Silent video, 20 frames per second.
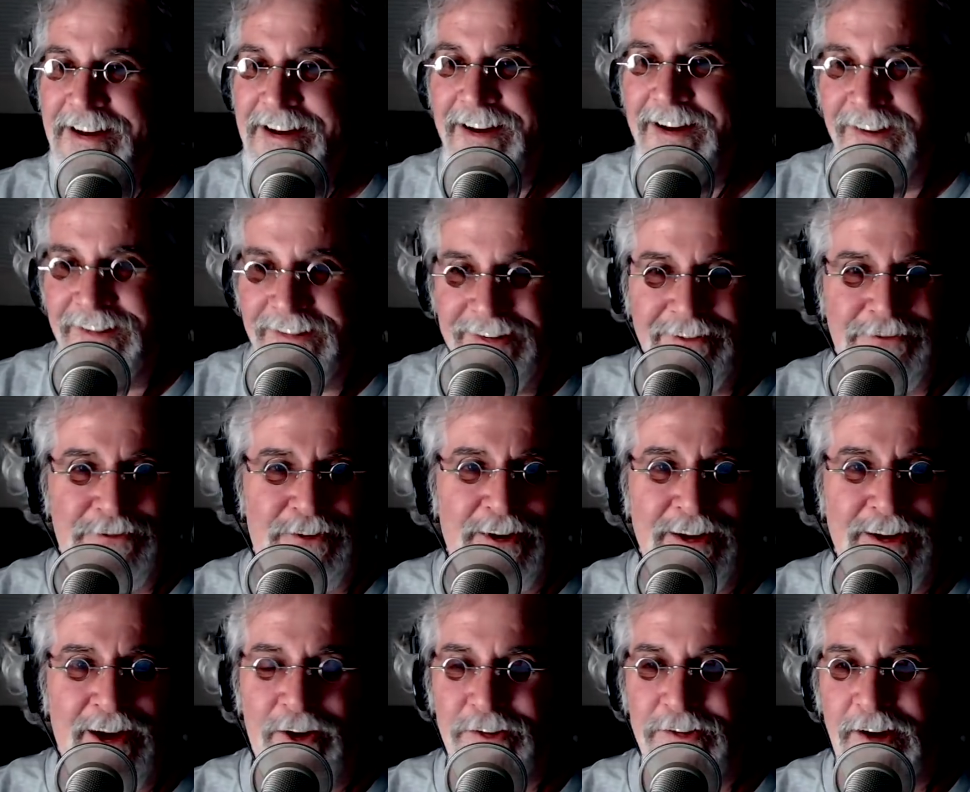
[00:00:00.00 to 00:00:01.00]
isn't it
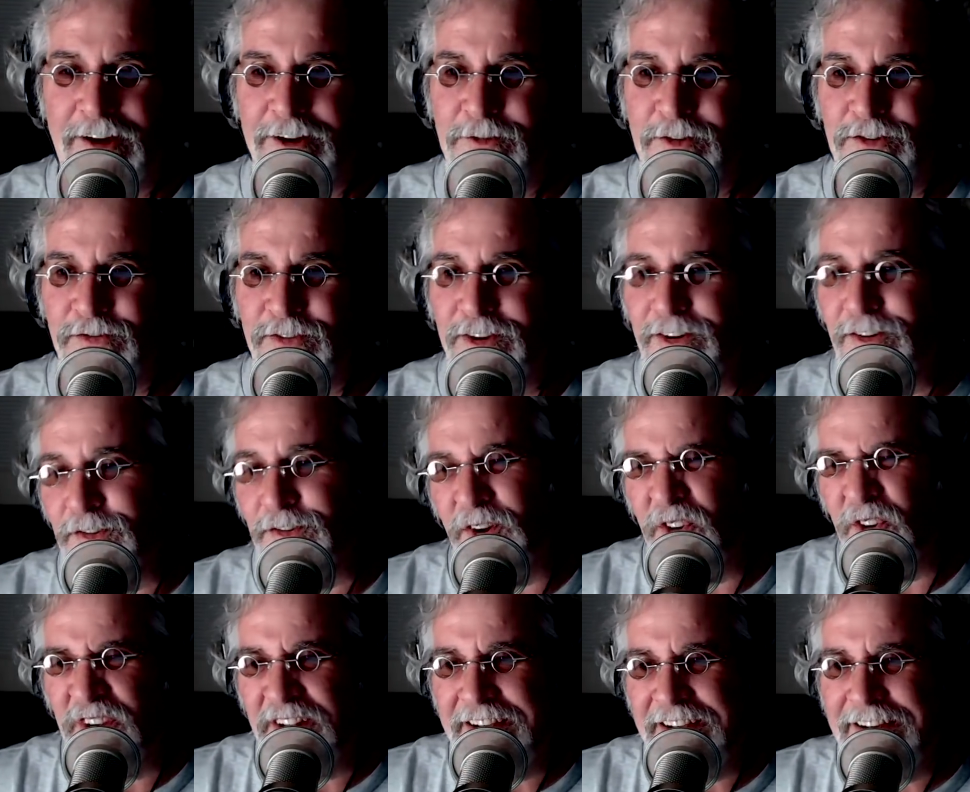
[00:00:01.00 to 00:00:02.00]
funny how autonomous vehicles
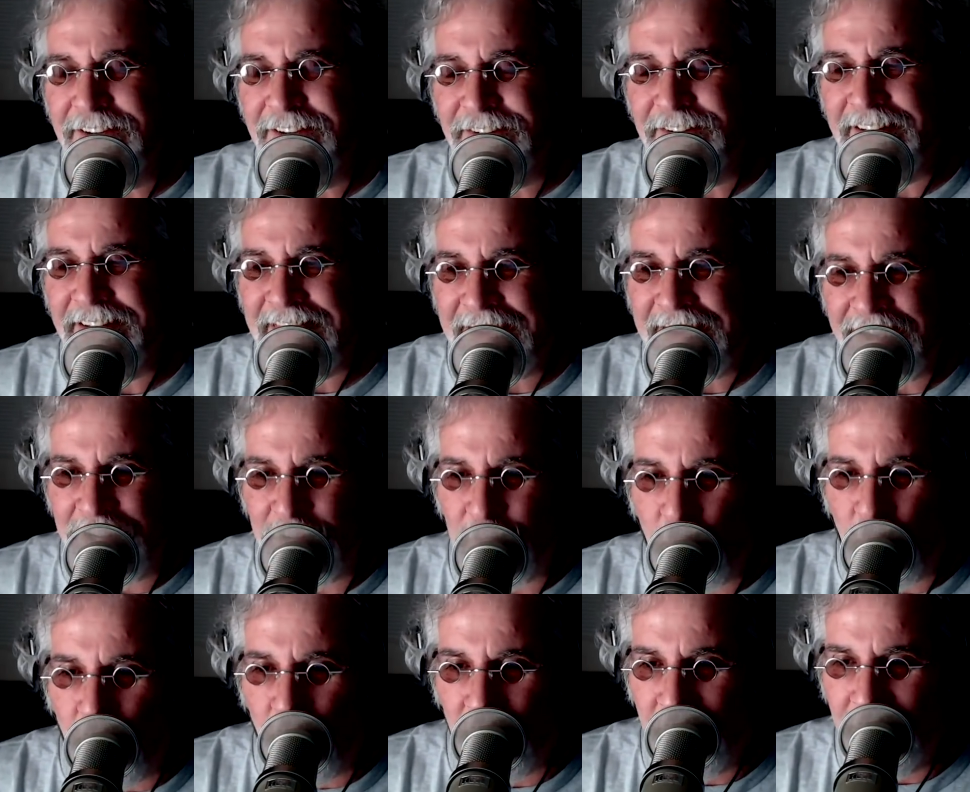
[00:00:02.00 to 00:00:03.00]
aren't really even a thing
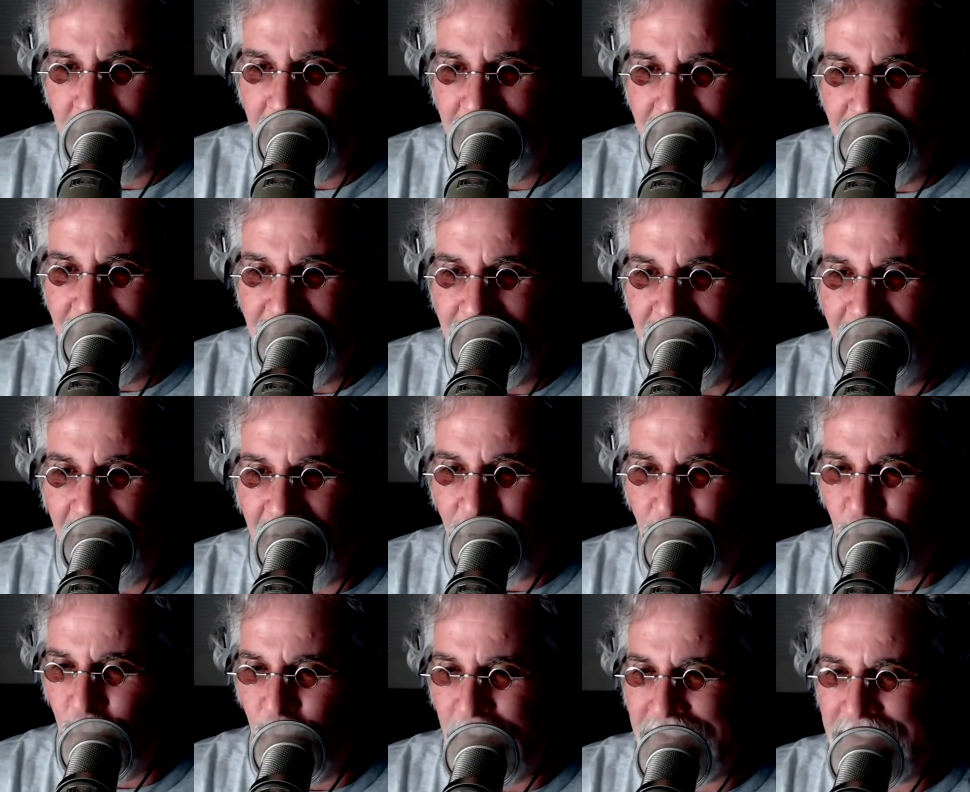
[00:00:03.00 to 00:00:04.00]
anymore? How
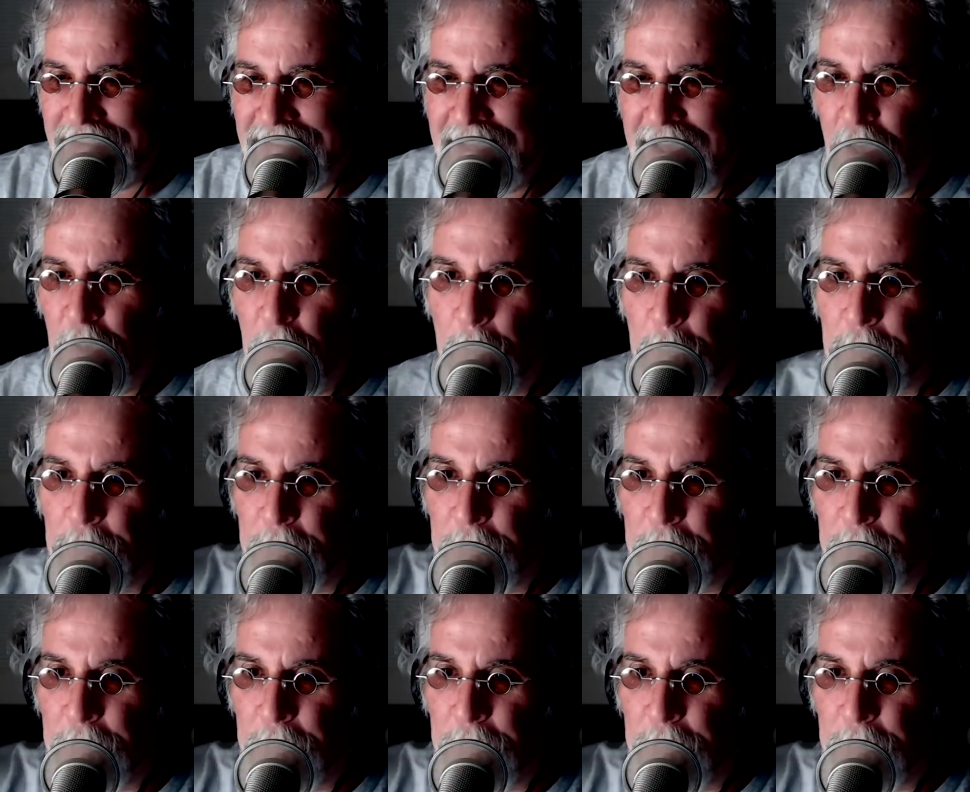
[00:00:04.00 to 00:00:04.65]
quickly that.